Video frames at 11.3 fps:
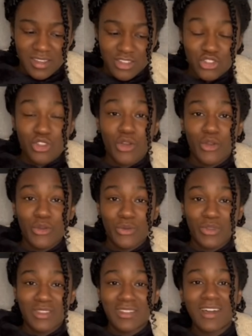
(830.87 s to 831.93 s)

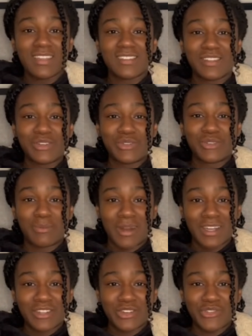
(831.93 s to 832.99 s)
So, nice little
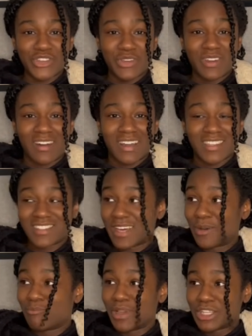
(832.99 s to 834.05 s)
reminder for you guys
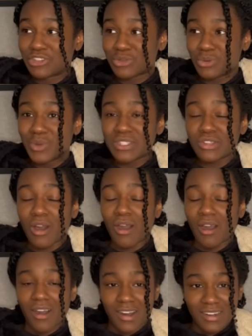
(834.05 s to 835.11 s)
that med school is
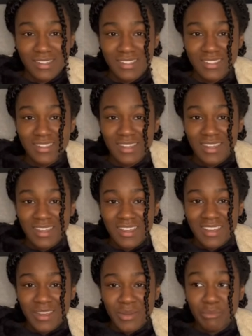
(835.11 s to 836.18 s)
hard.
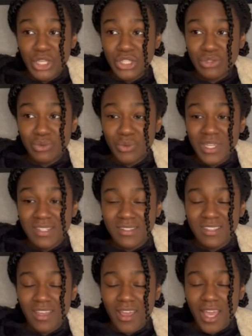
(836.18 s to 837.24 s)
Med school
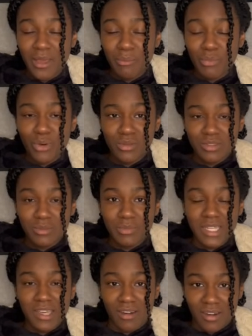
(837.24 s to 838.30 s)
is
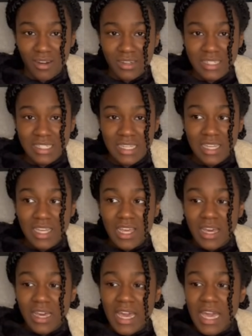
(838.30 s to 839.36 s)
impossibly hard.
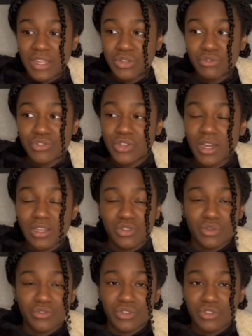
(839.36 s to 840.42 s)
Any of you guys
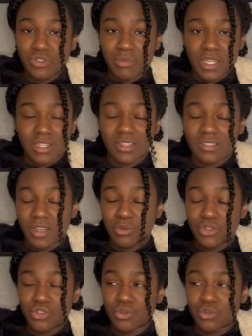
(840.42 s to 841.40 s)
who are future medics, I wish